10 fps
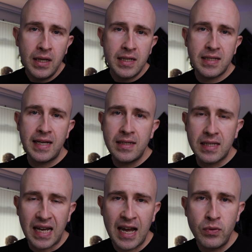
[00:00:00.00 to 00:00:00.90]
sees
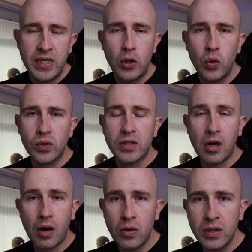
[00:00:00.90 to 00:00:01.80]
the county court
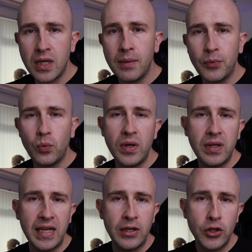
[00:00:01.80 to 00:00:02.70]
clogged up
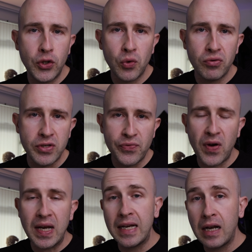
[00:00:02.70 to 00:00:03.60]
with insurers
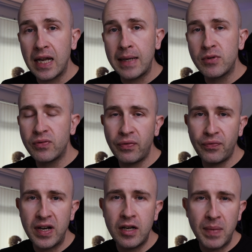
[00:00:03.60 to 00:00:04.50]
filing claims for
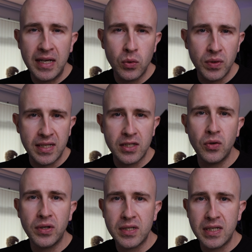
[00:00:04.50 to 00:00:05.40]
fundamental
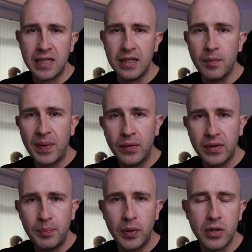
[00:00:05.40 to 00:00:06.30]
dishonesty about
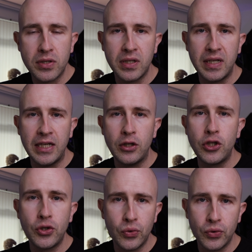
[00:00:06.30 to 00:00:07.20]
the person
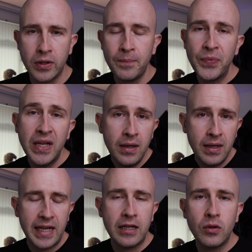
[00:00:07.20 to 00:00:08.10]
insured.
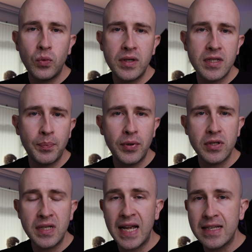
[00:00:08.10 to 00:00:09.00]
In other words, the
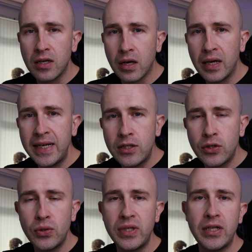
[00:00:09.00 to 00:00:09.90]
person has lied
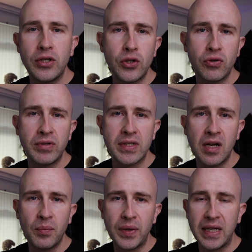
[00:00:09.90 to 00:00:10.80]
to the insurance
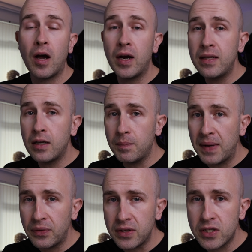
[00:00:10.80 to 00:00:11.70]
company either
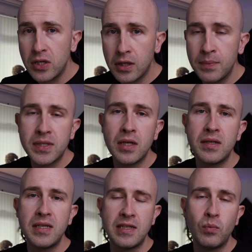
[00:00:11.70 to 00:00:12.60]
about the
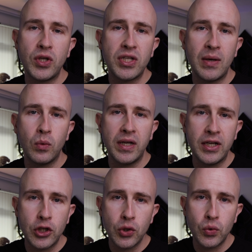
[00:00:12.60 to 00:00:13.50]
circumstances in which they were
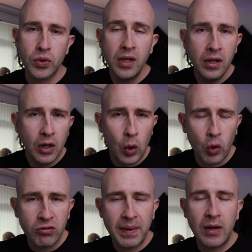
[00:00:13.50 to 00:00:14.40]
insured
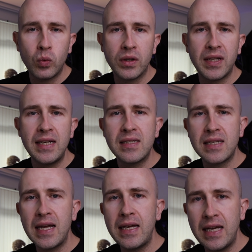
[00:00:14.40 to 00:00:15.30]
or about what they
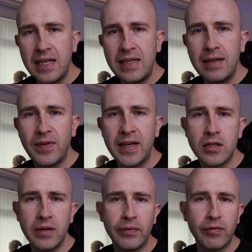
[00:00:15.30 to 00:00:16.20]
say in the event
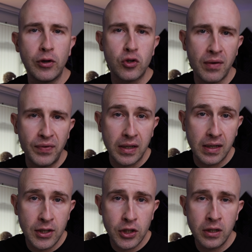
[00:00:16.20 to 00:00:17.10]
of a road traffic
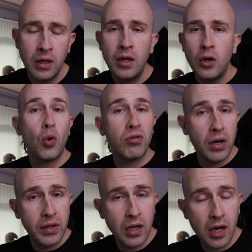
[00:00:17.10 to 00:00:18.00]
collision or
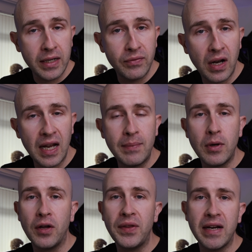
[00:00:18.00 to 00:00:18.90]
other kind of claim
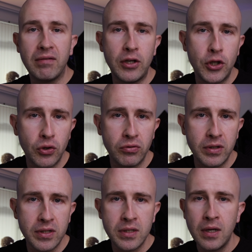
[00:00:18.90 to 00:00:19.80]
on their
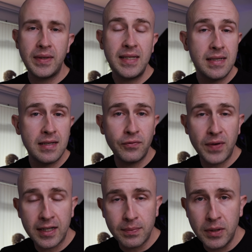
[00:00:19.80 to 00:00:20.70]
insurance. This is in
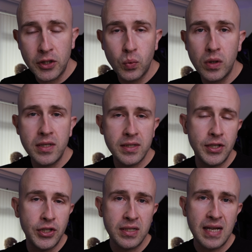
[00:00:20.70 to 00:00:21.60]
fact much worse
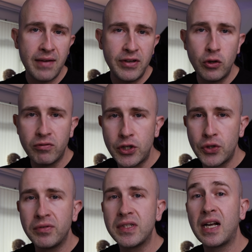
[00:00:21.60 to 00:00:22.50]
than just having your
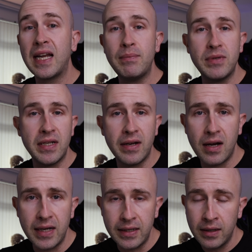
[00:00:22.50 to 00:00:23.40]
insurance claim
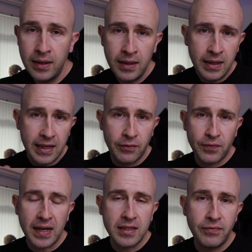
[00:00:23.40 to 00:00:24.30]
denied. In
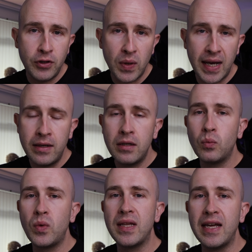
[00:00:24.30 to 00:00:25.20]
fact, if you end
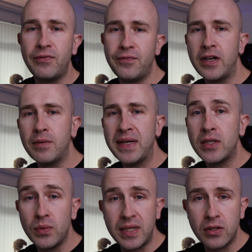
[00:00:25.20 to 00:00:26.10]
up with a
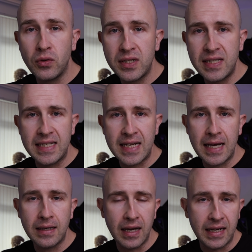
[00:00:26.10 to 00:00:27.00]
fundamental dishonesty
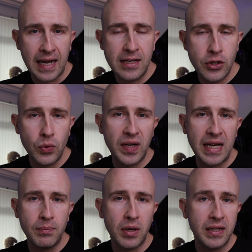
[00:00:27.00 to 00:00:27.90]
tag against your
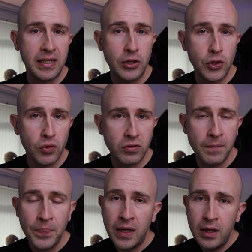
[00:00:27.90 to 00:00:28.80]
name by the insurer,
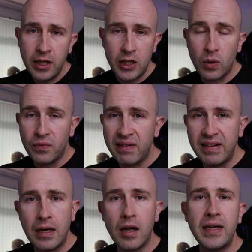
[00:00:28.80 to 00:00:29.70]
you are
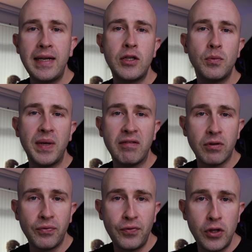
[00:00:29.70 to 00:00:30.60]
very likely to be
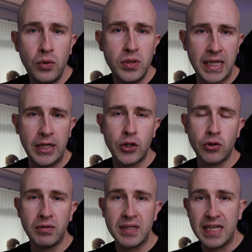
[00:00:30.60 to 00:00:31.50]
refused
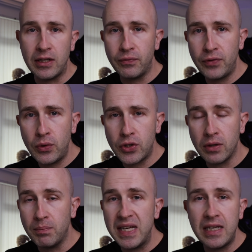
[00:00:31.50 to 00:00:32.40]
insurance in the
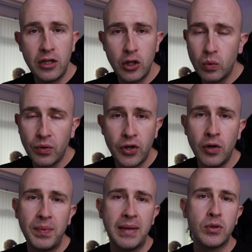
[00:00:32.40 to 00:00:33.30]
future, meaning you will
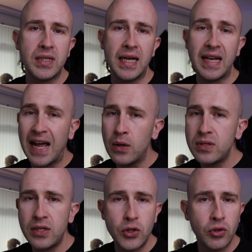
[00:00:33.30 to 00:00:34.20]
not be able to get
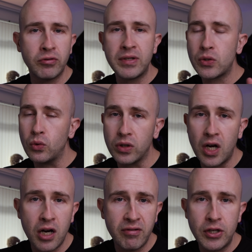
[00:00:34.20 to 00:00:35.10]
house insurance or
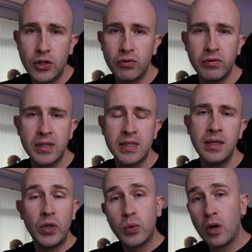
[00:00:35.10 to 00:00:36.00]
car insurance,
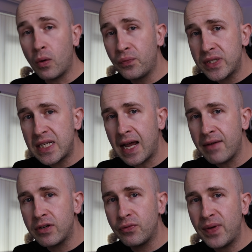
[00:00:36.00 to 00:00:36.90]
which will obviously
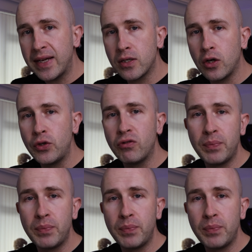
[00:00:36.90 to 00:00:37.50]
have an effect on your